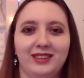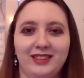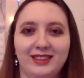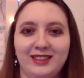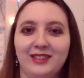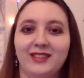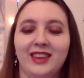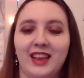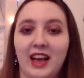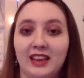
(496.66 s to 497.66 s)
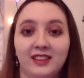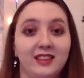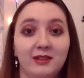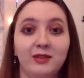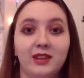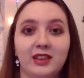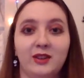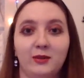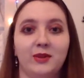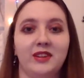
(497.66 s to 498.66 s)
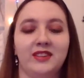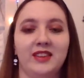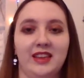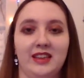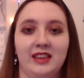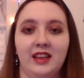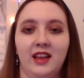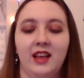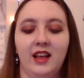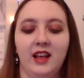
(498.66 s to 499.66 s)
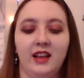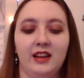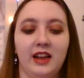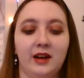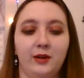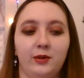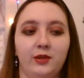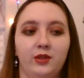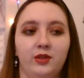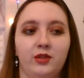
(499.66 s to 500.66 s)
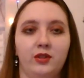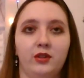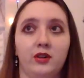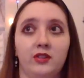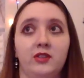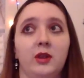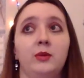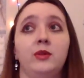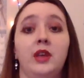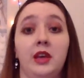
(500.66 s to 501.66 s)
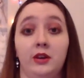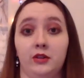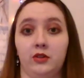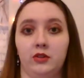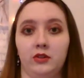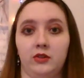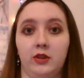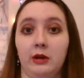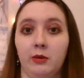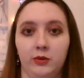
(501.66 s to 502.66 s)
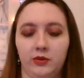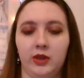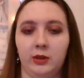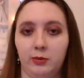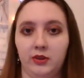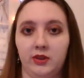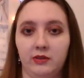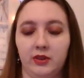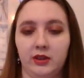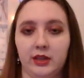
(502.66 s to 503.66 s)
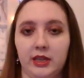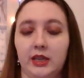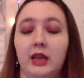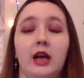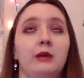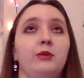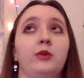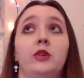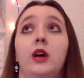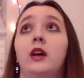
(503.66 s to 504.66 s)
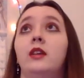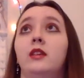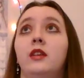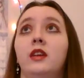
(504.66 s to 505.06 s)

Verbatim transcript: you know, like I, I really don't want to say. Now, there are some characters, I won't say specifically, I will not.